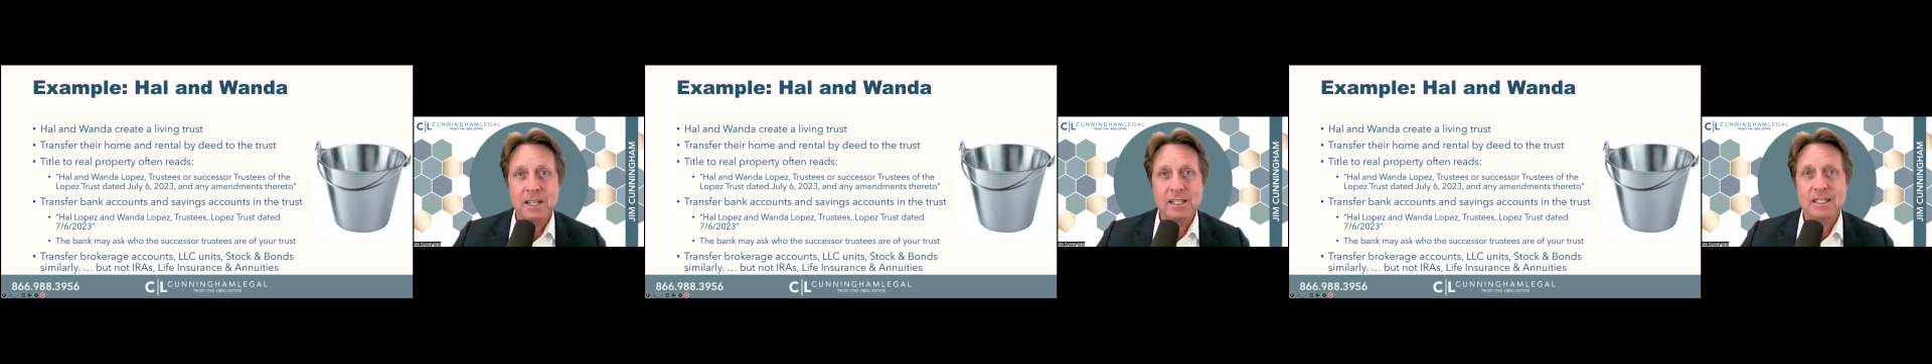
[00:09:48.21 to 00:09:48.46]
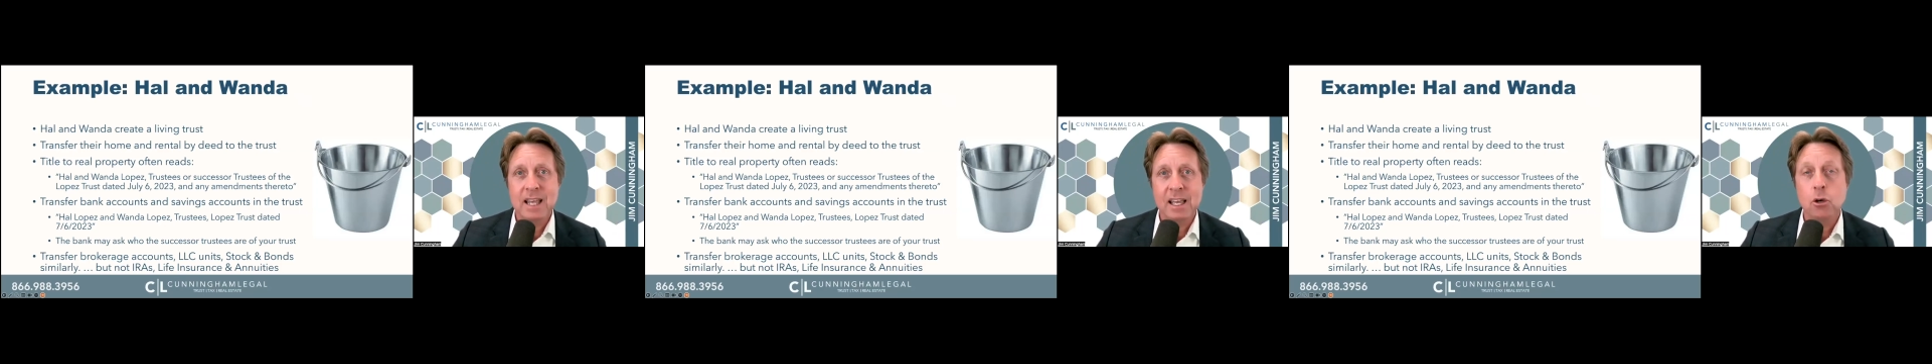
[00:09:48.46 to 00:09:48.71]
is
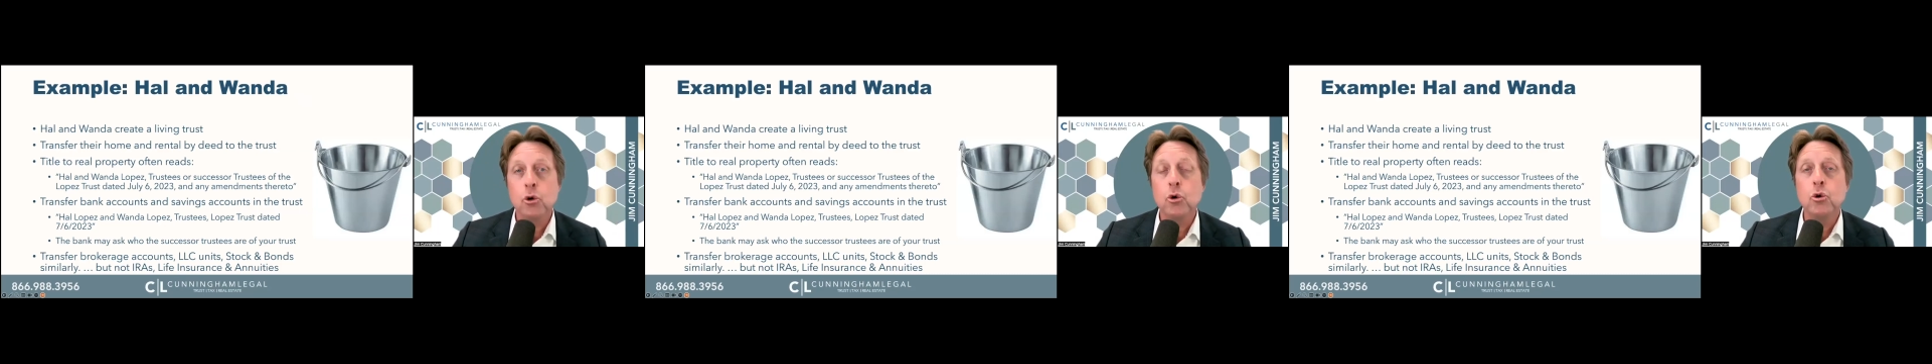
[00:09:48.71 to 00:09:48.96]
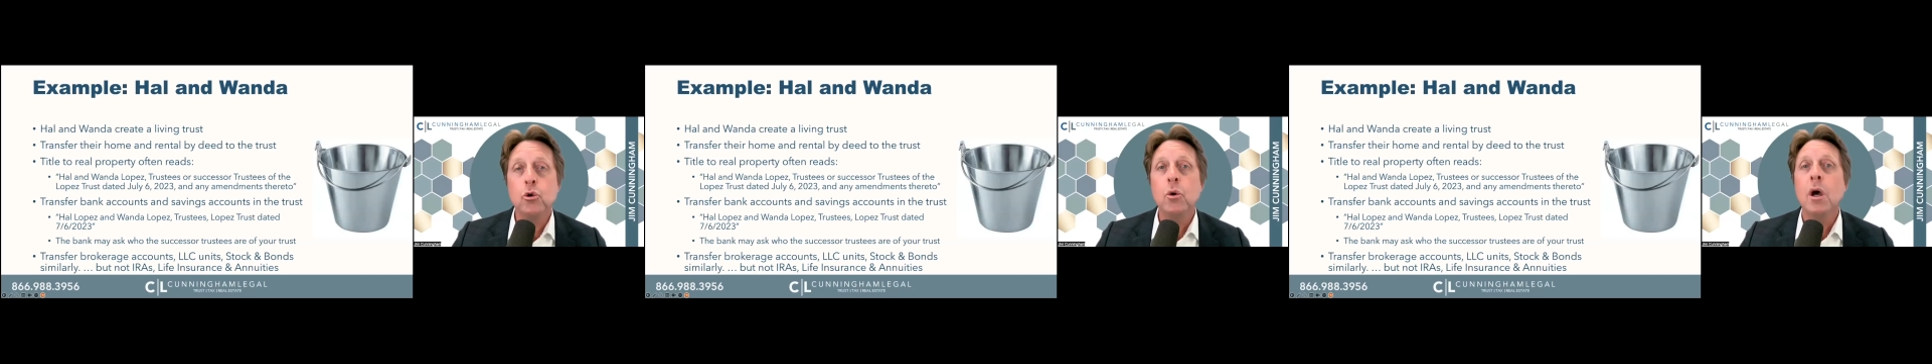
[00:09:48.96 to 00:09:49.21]
saying
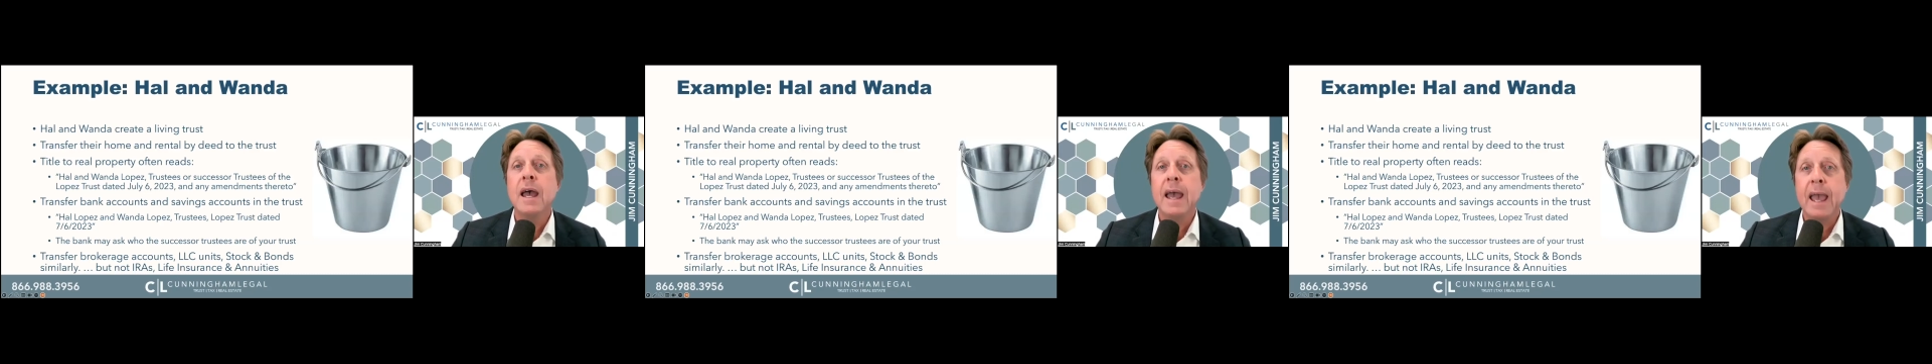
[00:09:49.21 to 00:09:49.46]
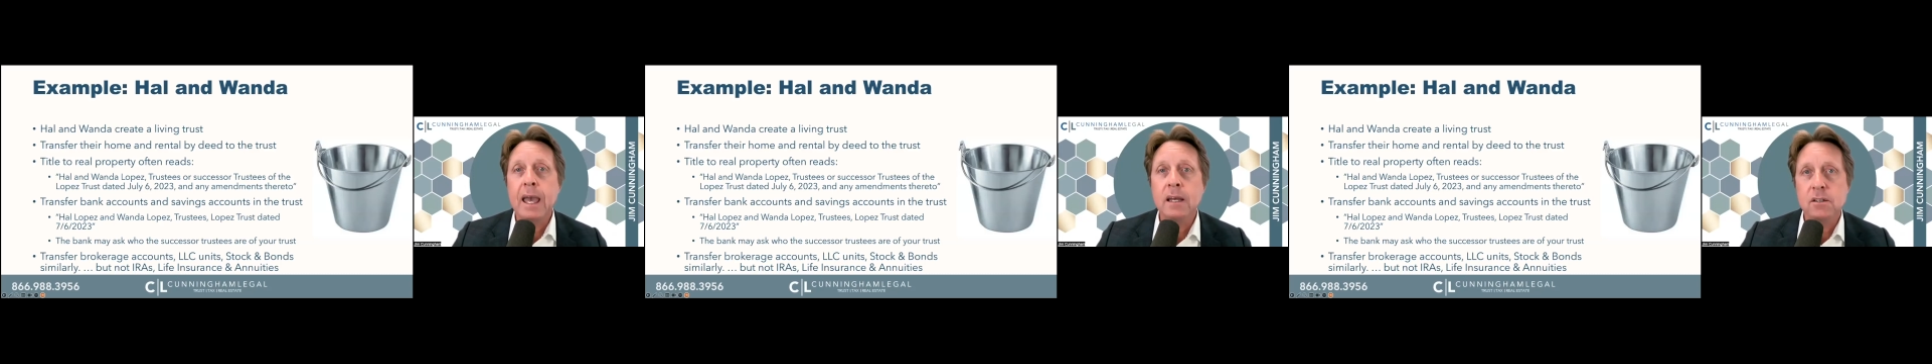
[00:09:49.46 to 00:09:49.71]
who
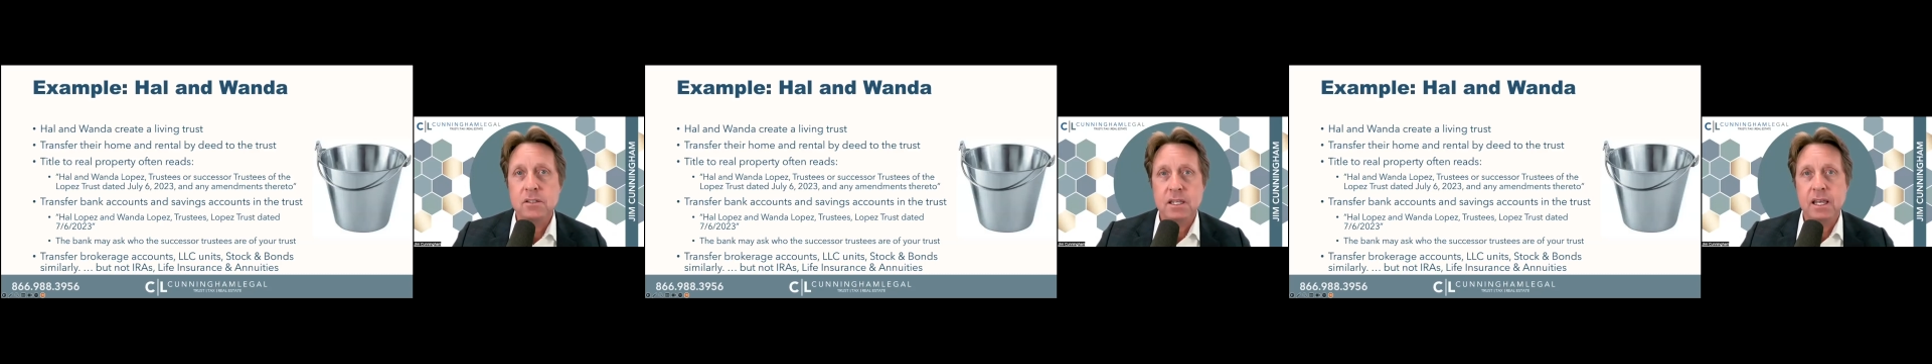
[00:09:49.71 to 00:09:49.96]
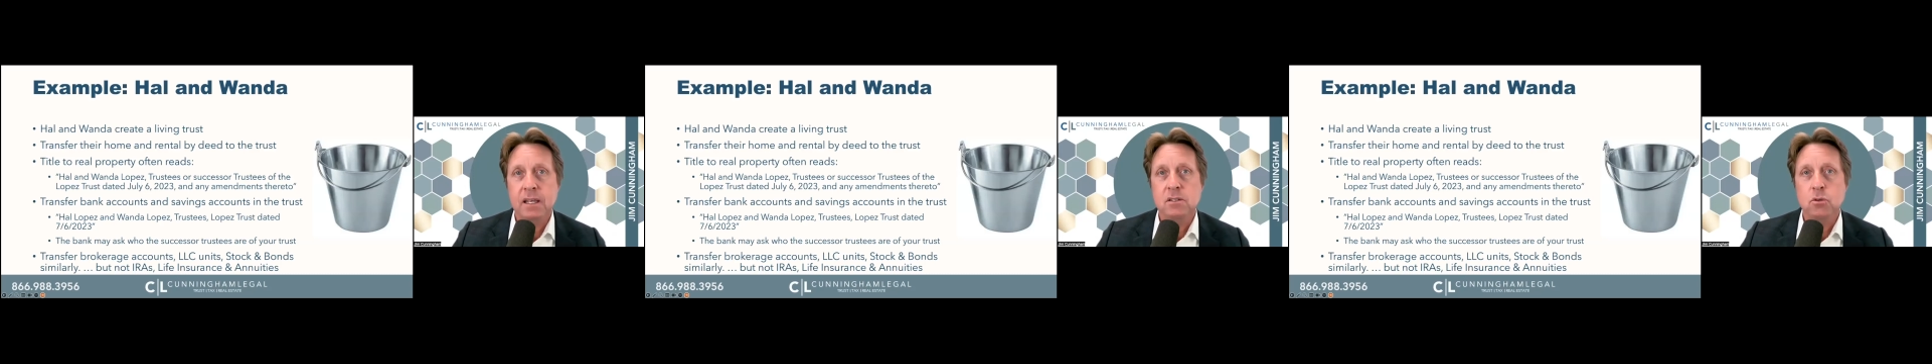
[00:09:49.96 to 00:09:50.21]
handles
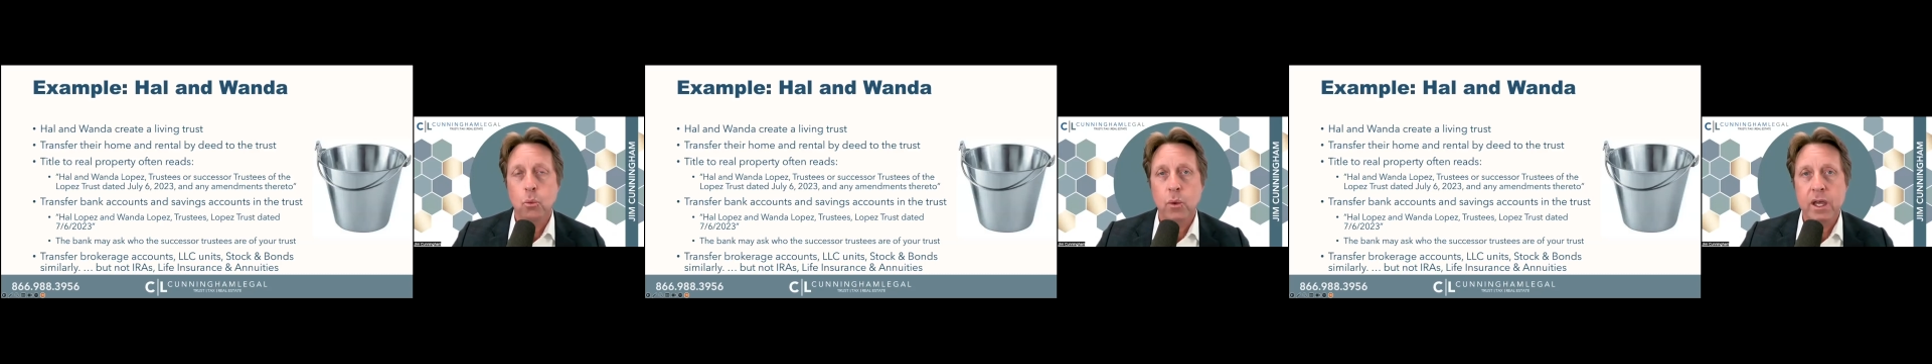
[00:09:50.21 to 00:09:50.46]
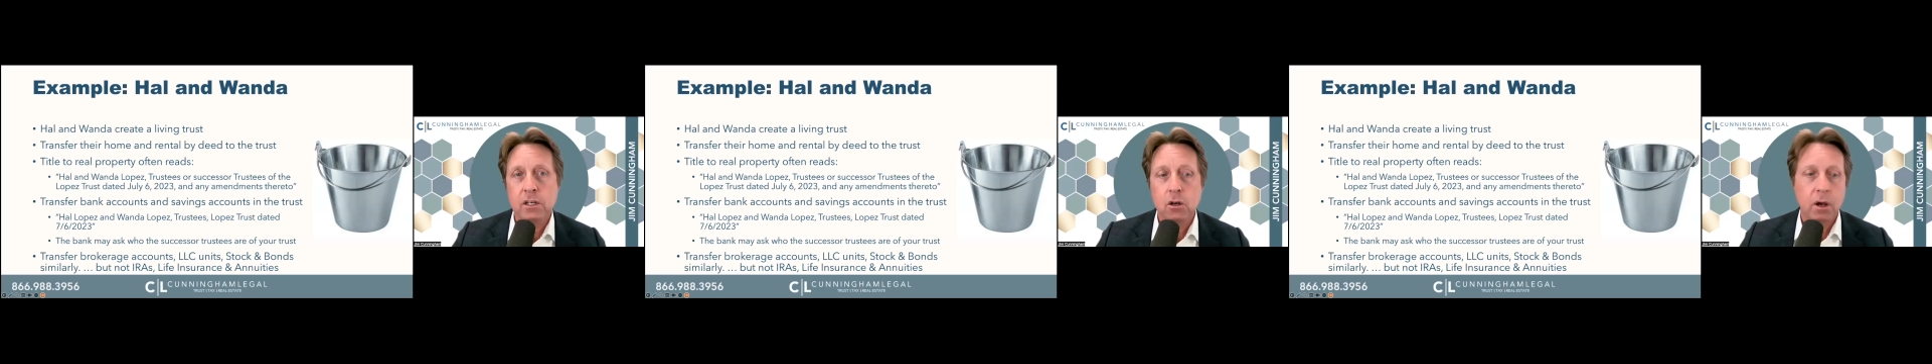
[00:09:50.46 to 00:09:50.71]
things
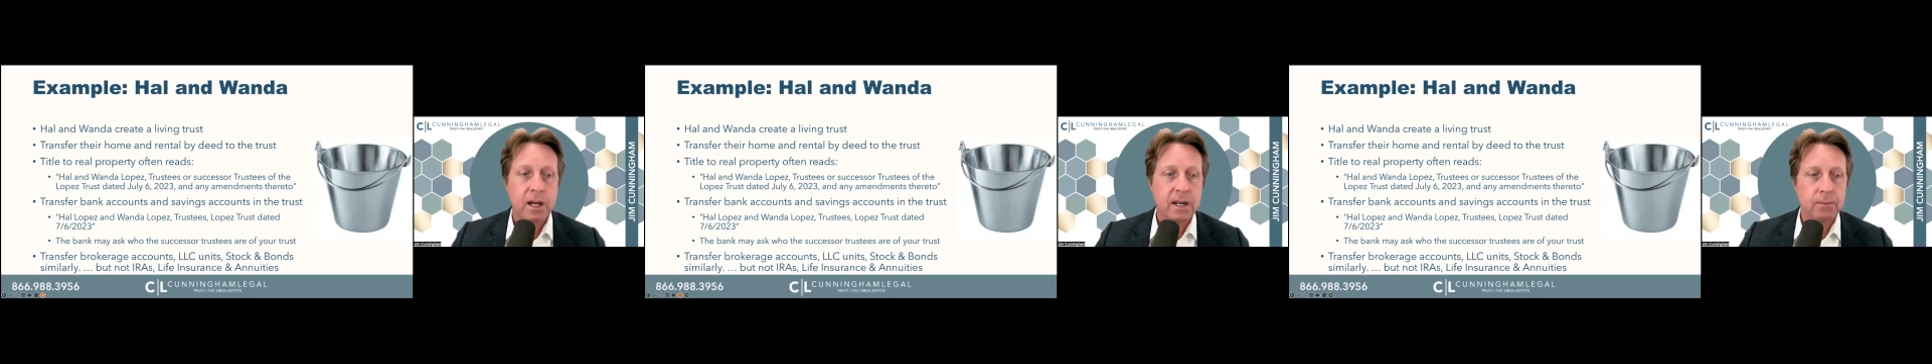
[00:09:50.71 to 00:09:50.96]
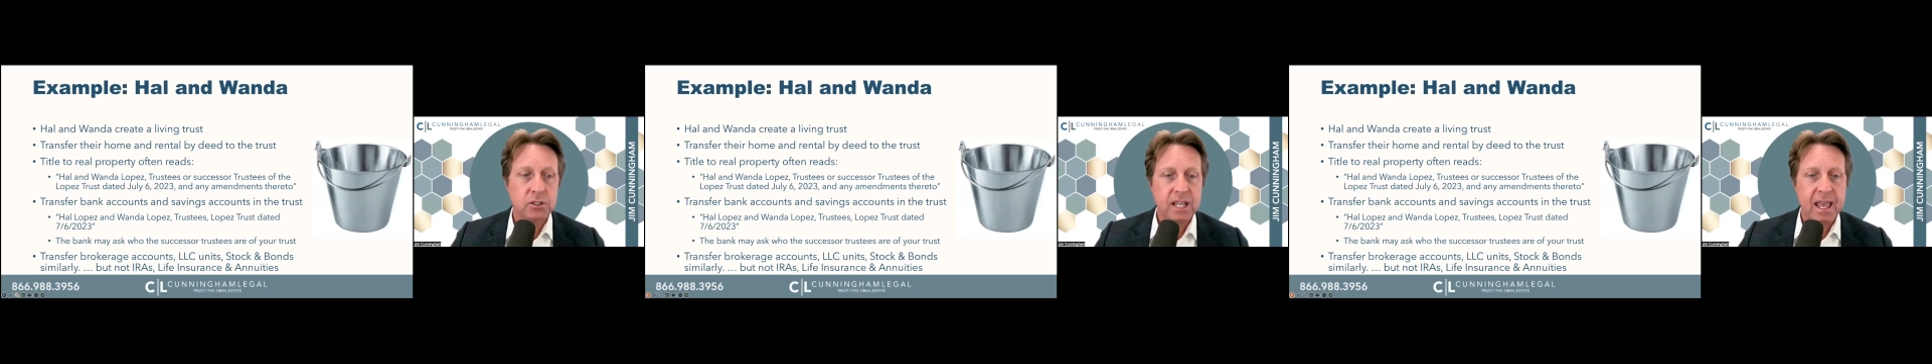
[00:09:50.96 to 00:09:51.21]
when you're
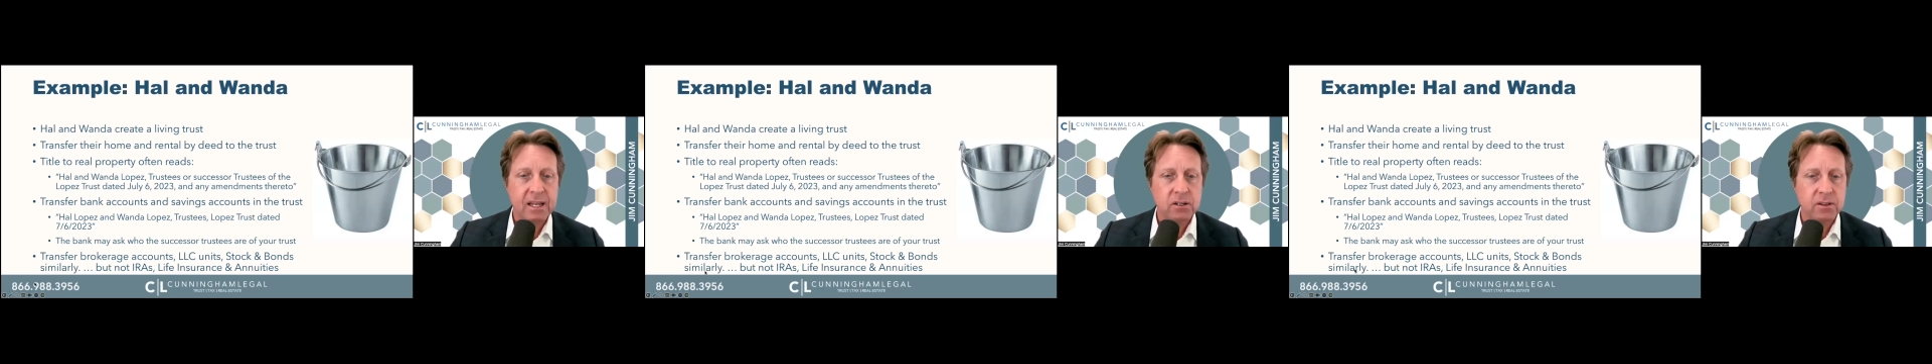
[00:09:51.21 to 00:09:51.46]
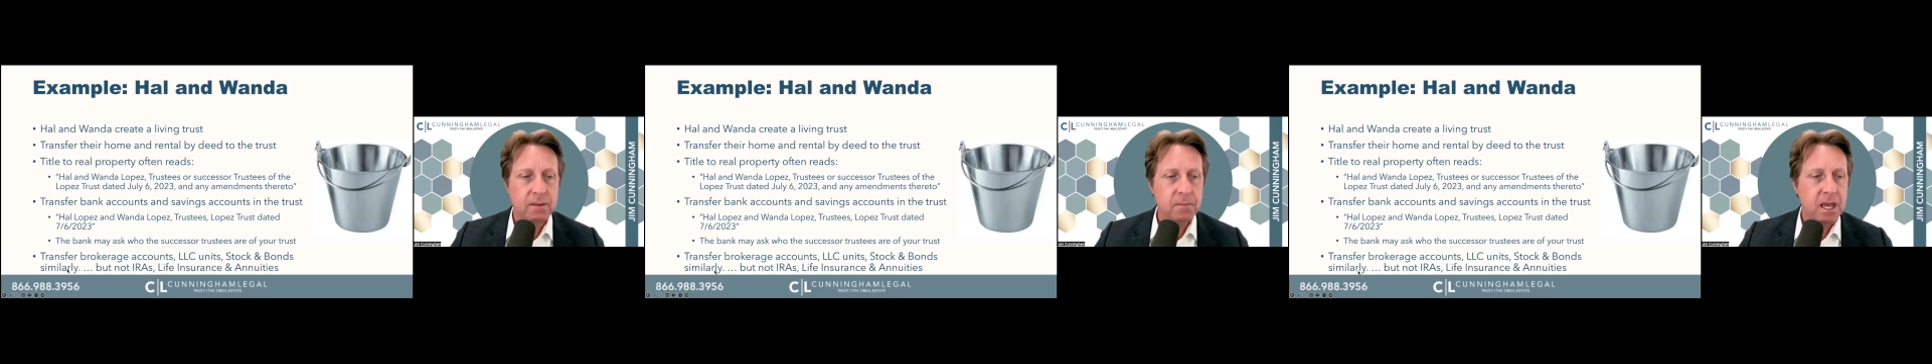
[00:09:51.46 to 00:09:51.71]
unable to handle
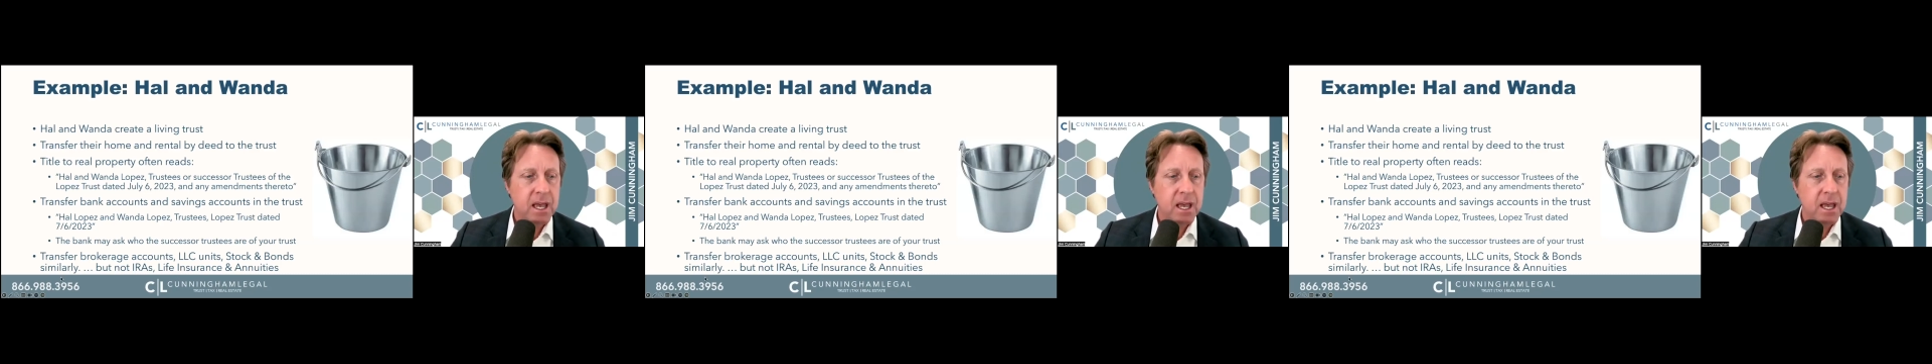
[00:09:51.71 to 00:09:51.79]
them.